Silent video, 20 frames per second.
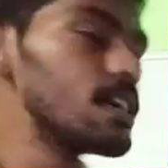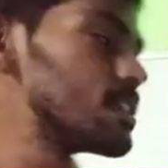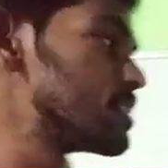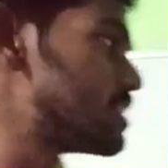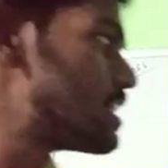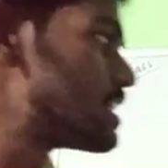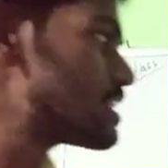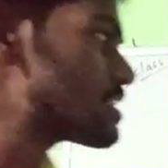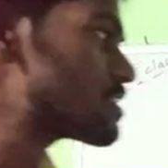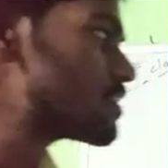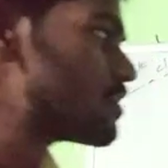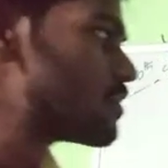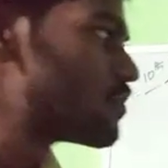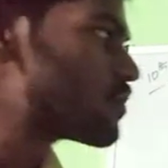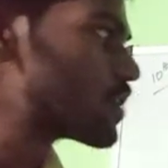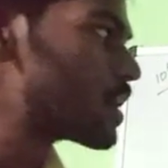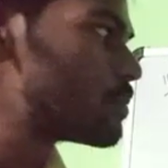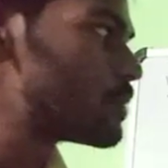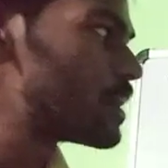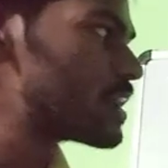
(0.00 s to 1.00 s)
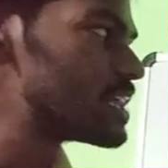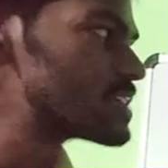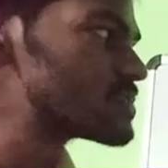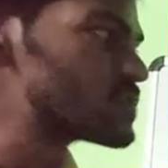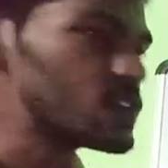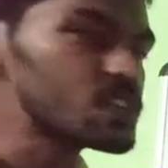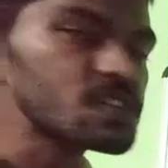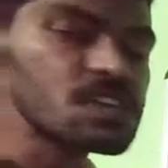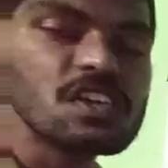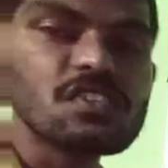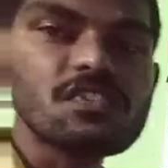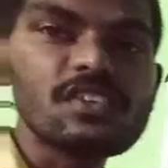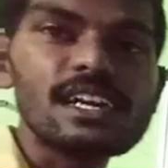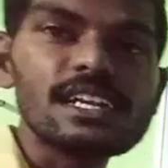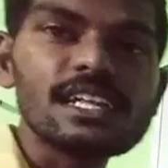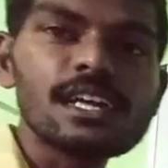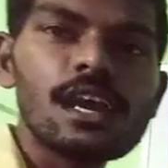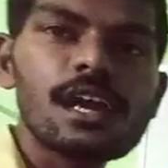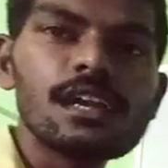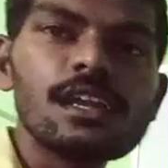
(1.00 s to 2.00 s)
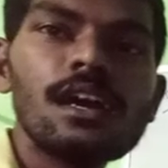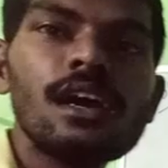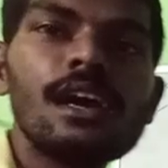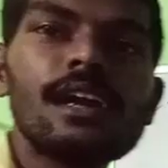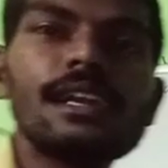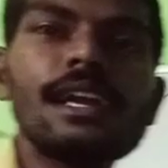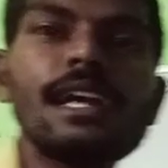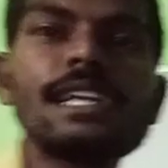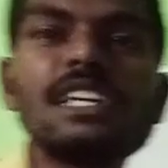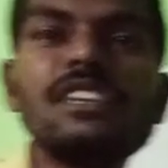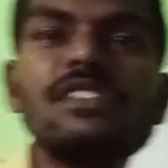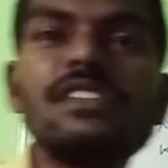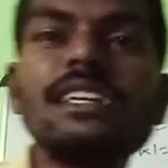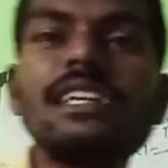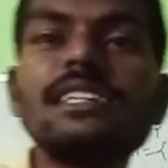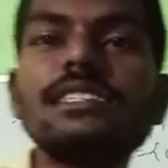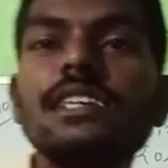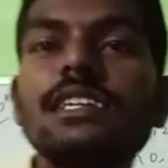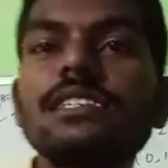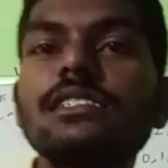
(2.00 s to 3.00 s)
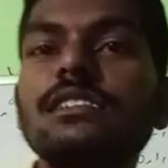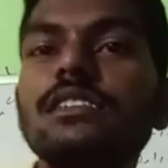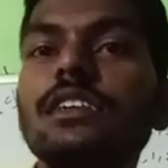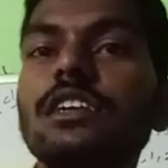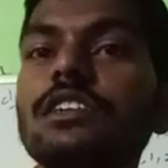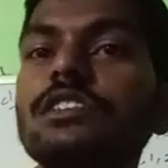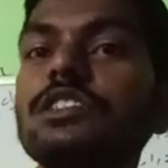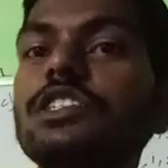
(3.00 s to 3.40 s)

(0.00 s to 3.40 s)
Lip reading: These from minus 1 to infinity are negative integers.